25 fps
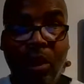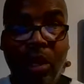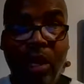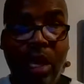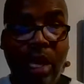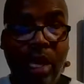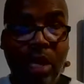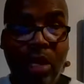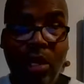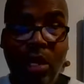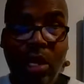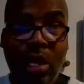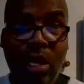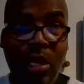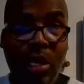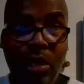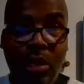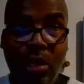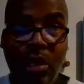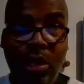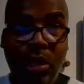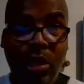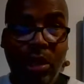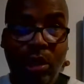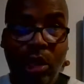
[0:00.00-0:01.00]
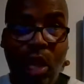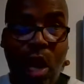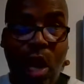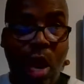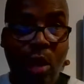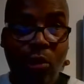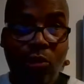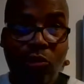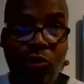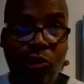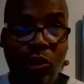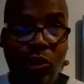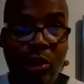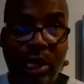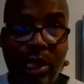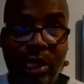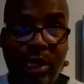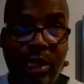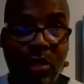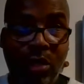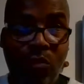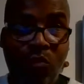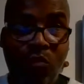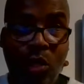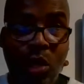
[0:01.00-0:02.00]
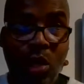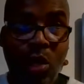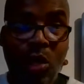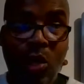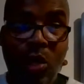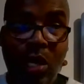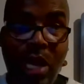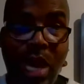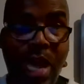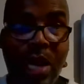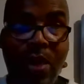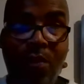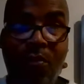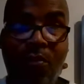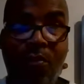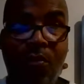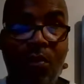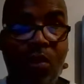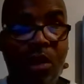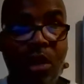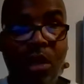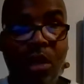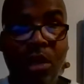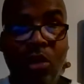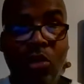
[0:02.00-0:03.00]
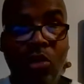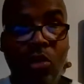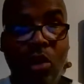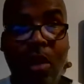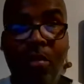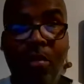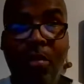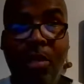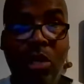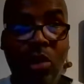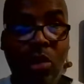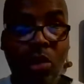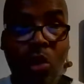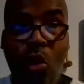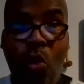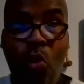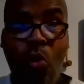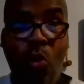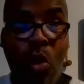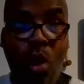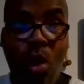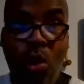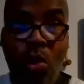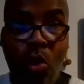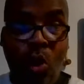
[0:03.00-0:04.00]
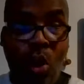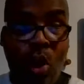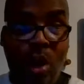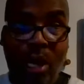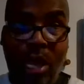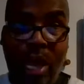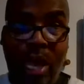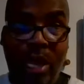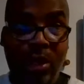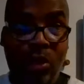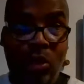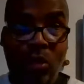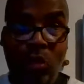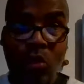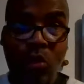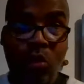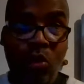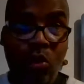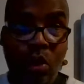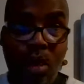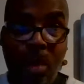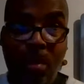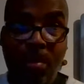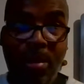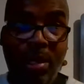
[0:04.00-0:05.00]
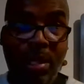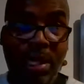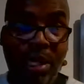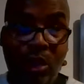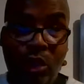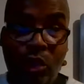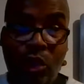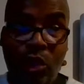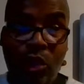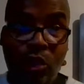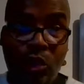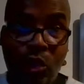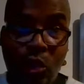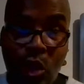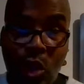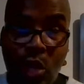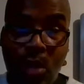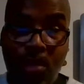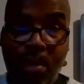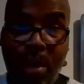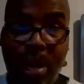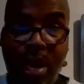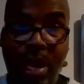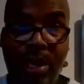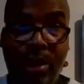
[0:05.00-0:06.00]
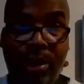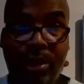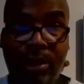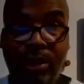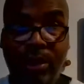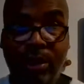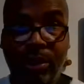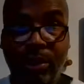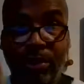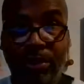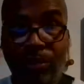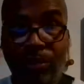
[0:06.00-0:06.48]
and contradicting real life. You know what I mean? You don't want all that. So, you know what I mean? Get your Germex.